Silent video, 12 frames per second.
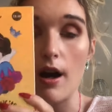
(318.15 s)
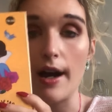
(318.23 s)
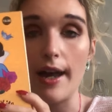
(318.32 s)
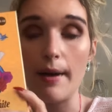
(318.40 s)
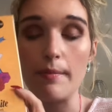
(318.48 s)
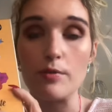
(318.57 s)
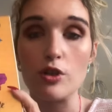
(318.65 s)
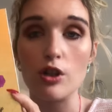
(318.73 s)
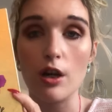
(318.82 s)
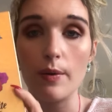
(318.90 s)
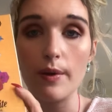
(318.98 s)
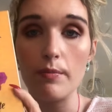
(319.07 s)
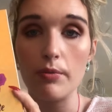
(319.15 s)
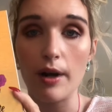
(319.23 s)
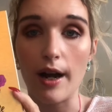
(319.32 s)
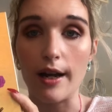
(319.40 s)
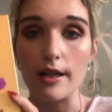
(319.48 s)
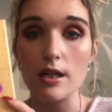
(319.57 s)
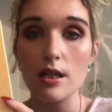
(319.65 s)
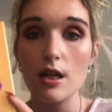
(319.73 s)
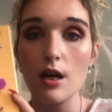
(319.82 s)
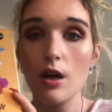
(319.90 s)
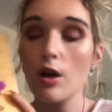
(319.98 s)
I am so impressed